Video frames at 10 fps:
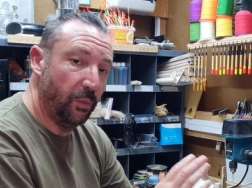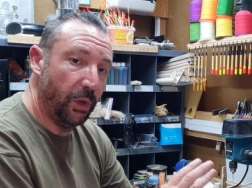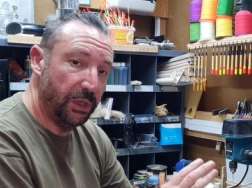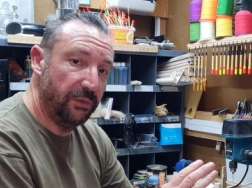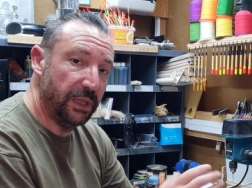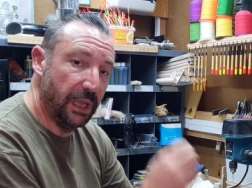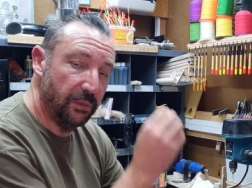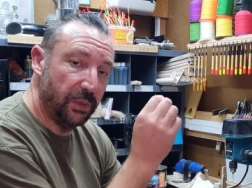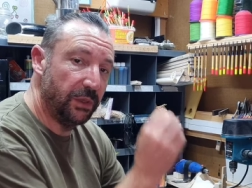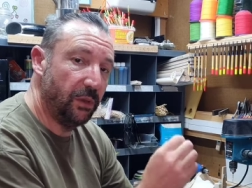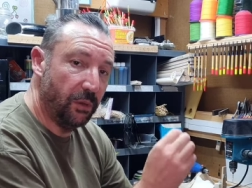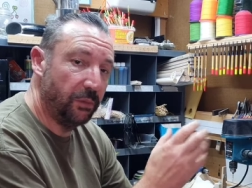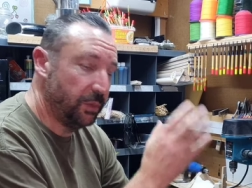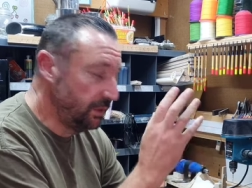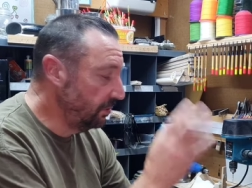What you've done with
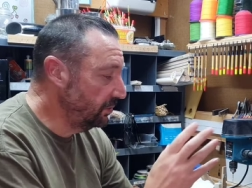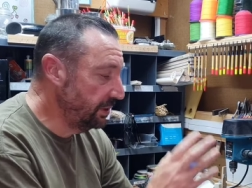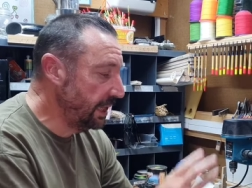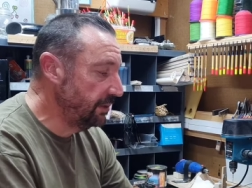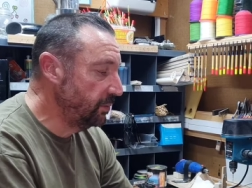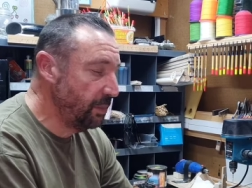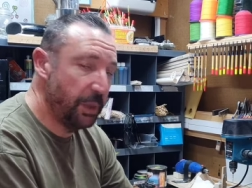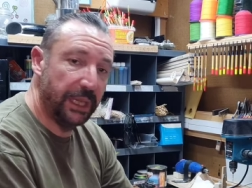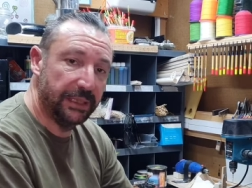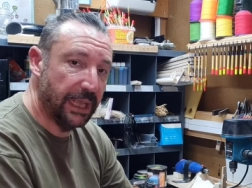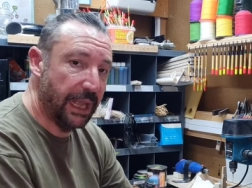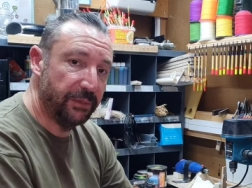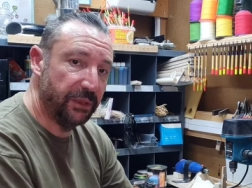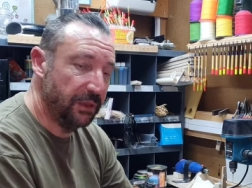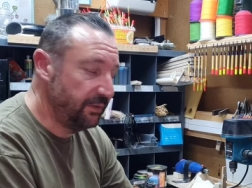your, with your standard whipping, it's
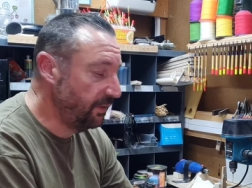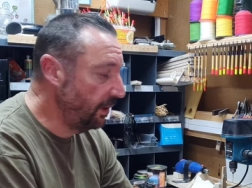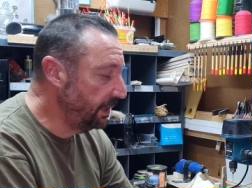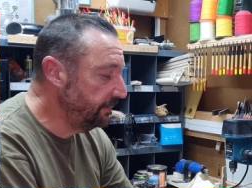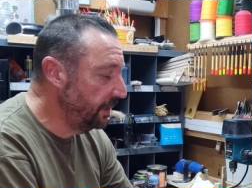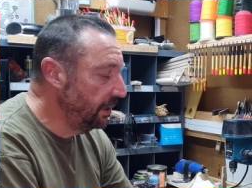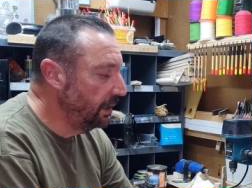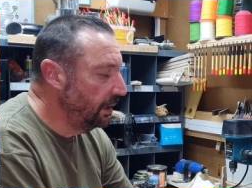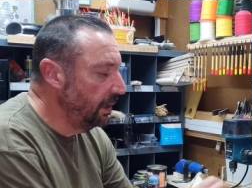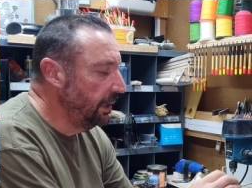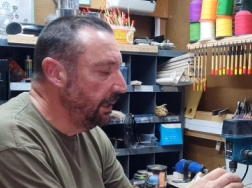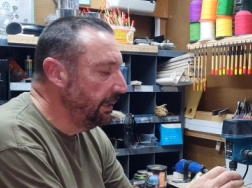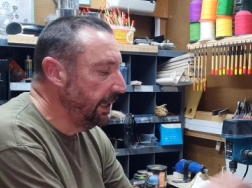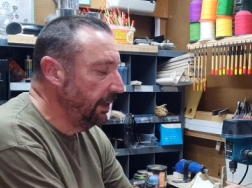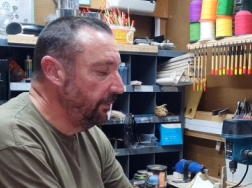absolutely fine.
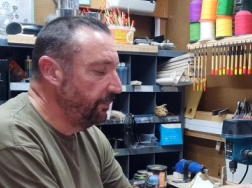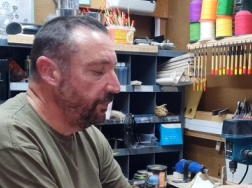Now,